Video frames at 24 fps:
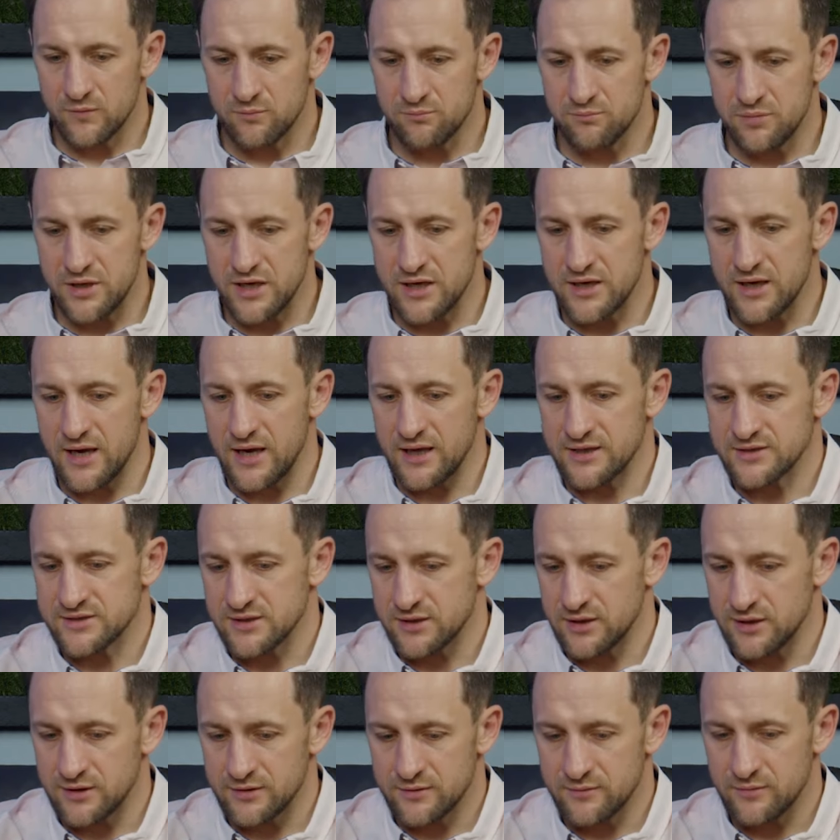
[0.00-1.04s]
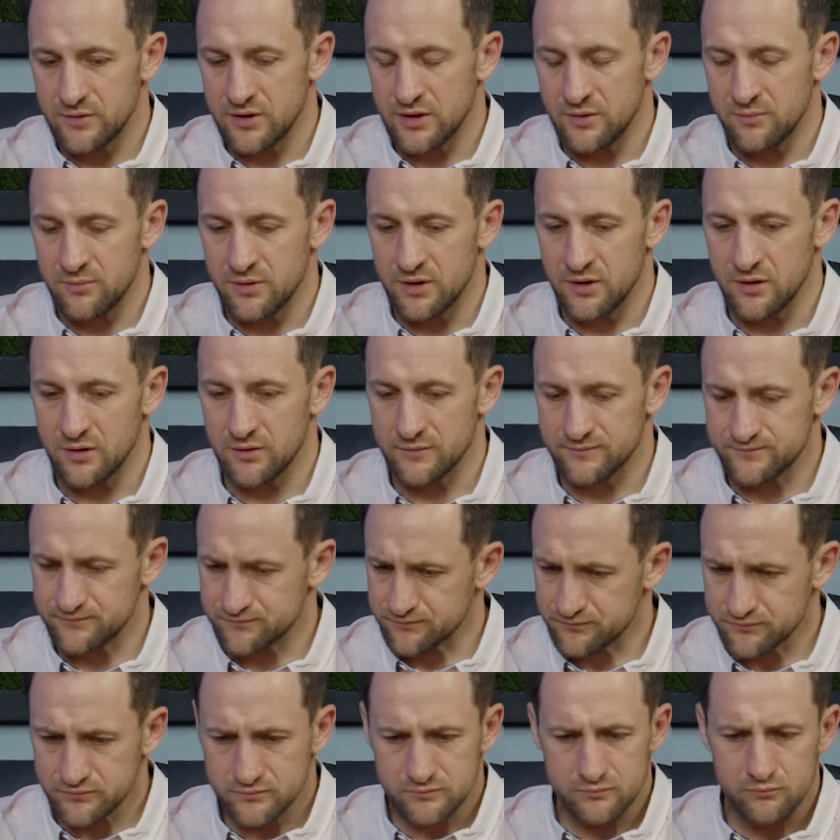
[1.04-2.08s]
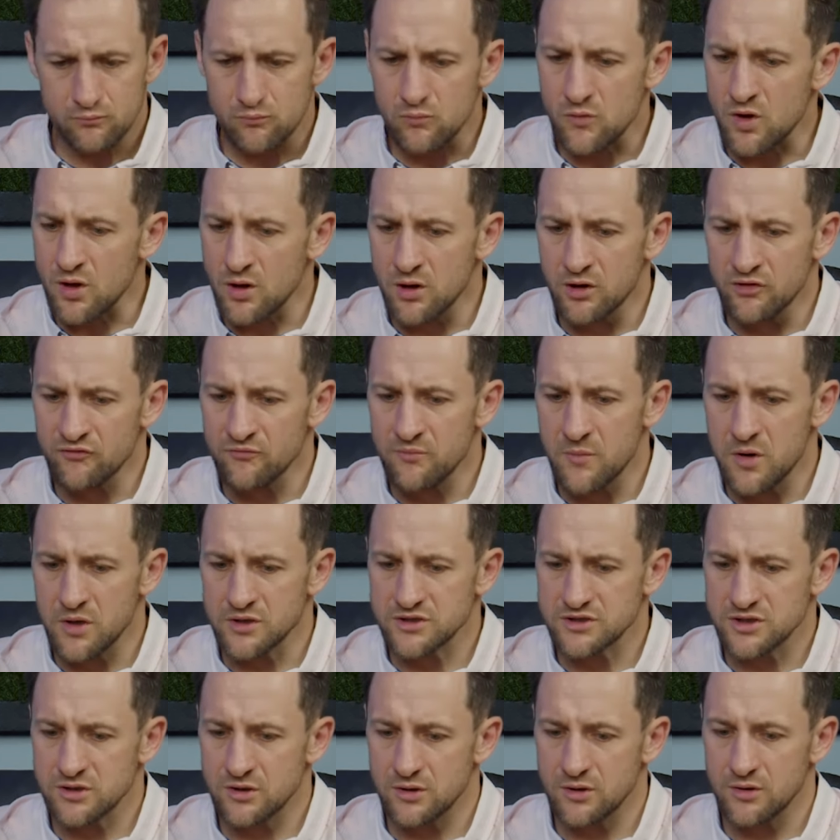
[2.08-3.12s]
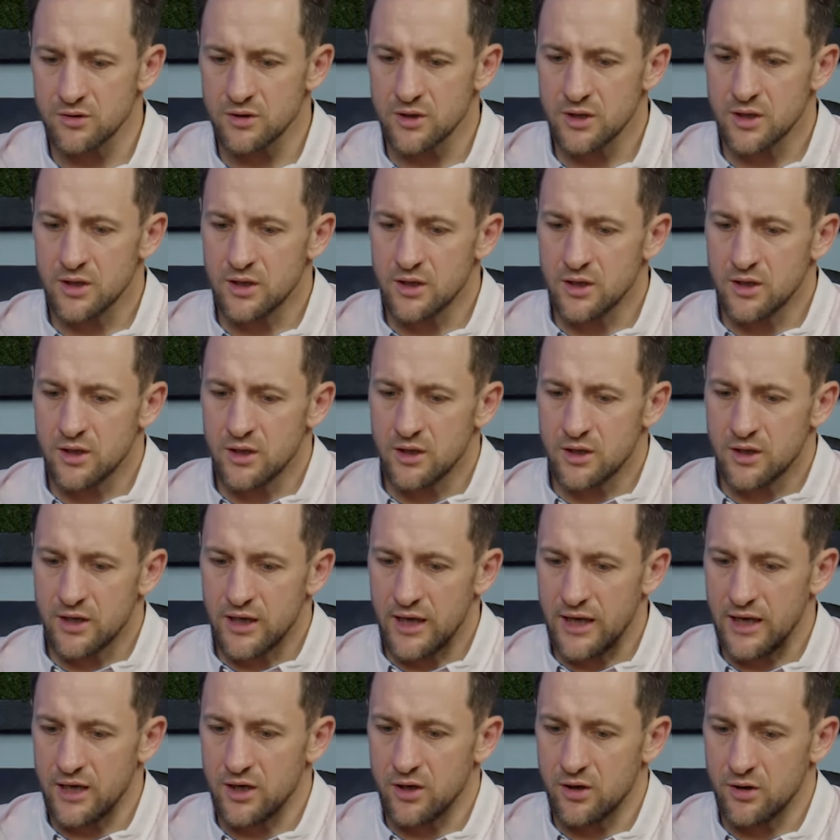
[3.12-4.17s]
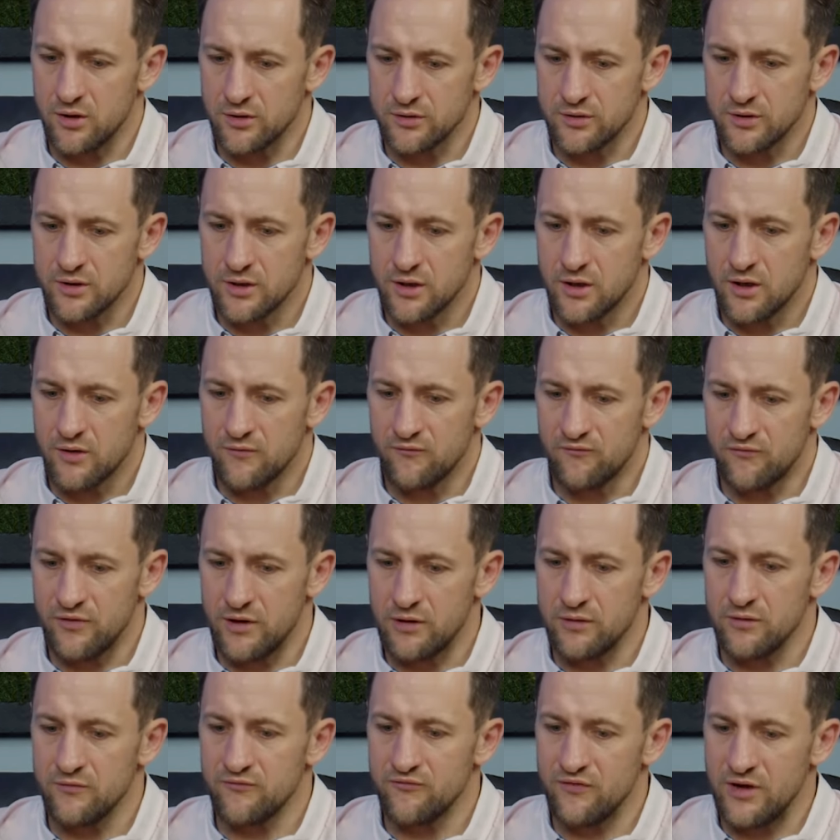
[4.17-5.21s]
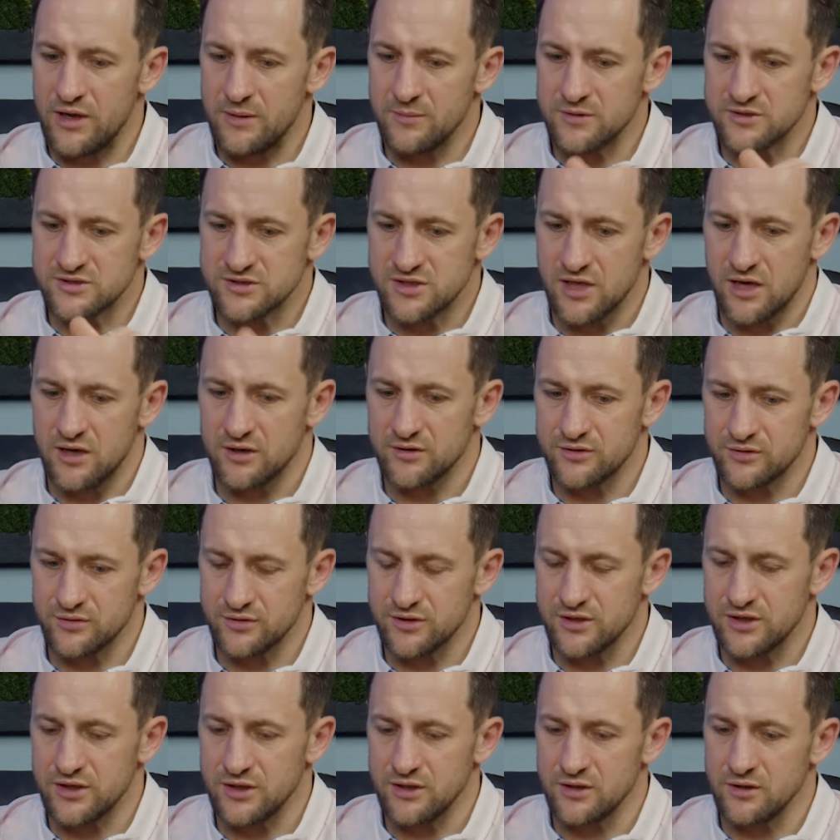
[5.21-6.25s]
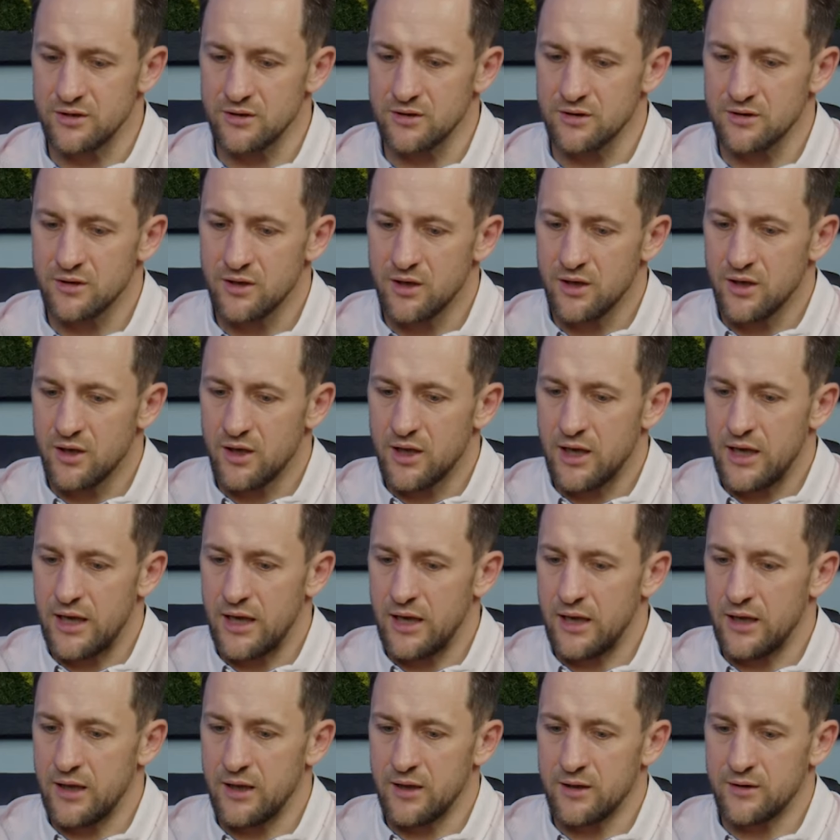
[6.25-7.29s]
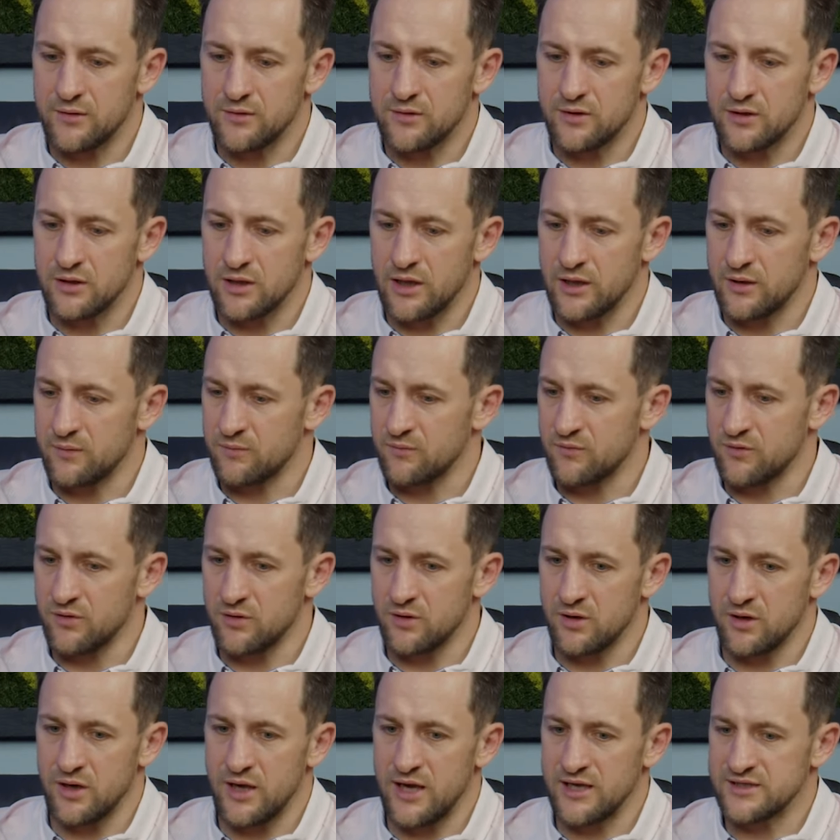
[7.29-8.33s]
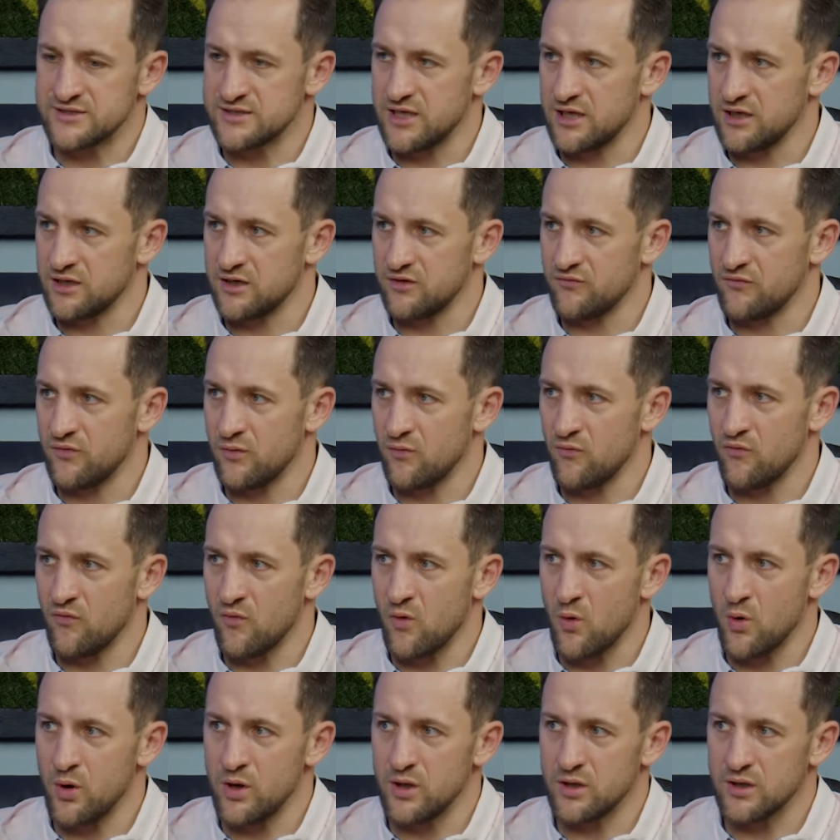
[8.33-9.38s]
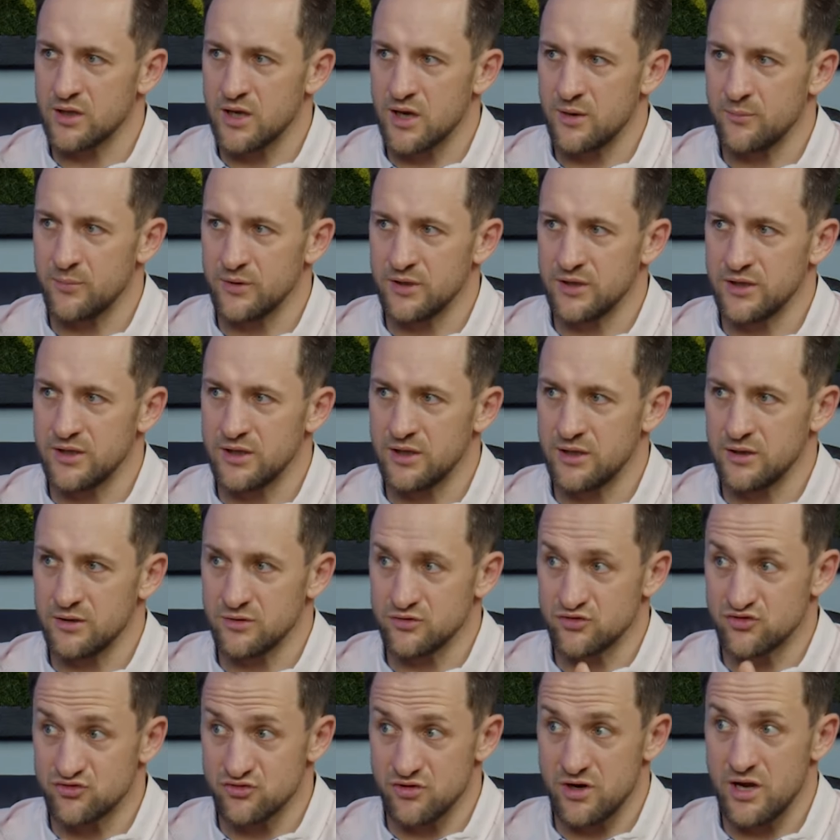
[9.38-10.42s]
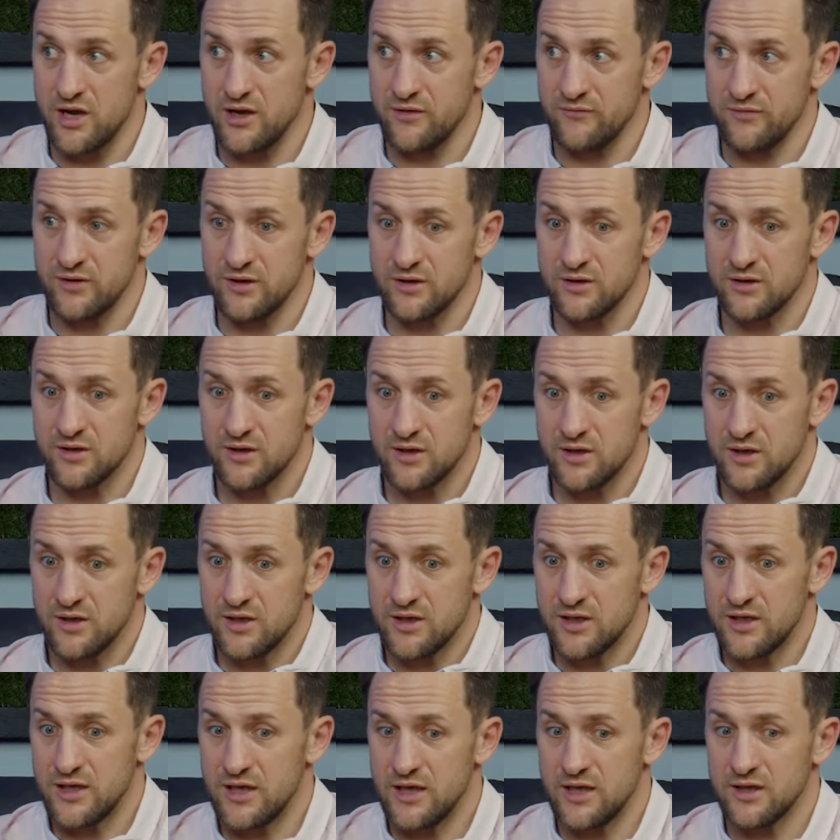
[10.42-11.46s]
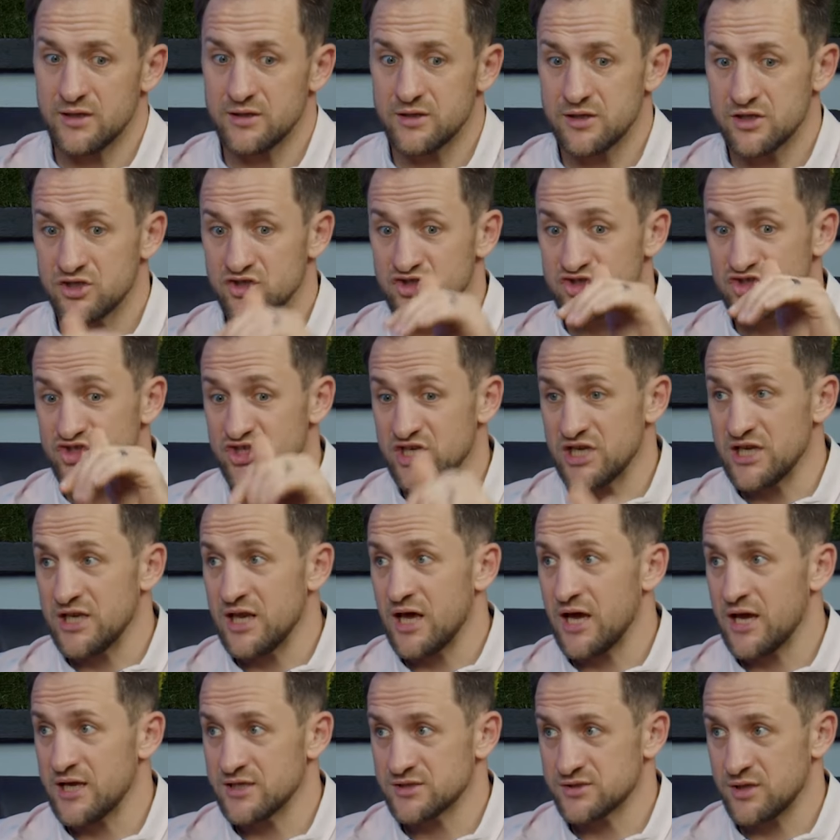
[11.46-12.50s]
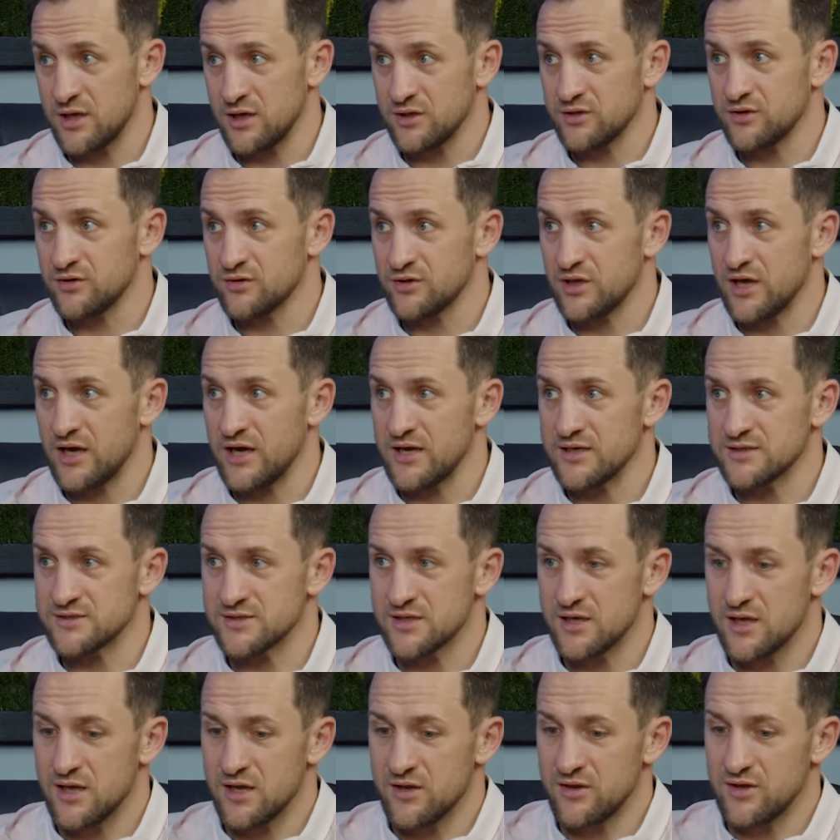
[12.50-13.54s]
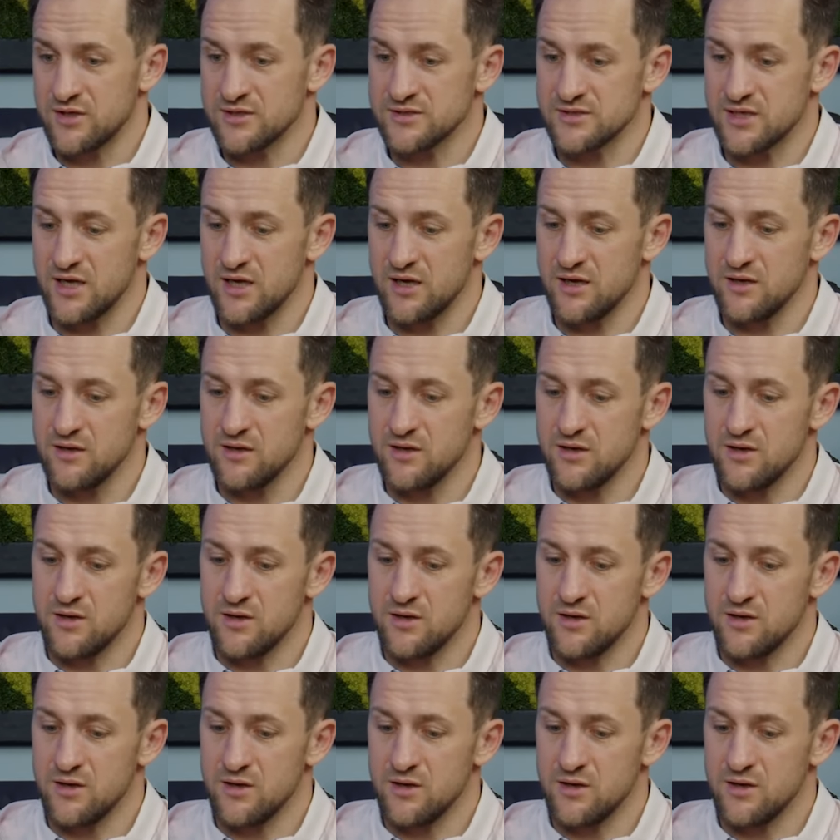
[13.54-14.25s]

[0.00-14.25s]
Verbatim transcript: Big accident in the middle of, of Moscow, head on. Very famous doctor here and like uh, executive of oil company here driving hit. She dies. Doctor dies. This guy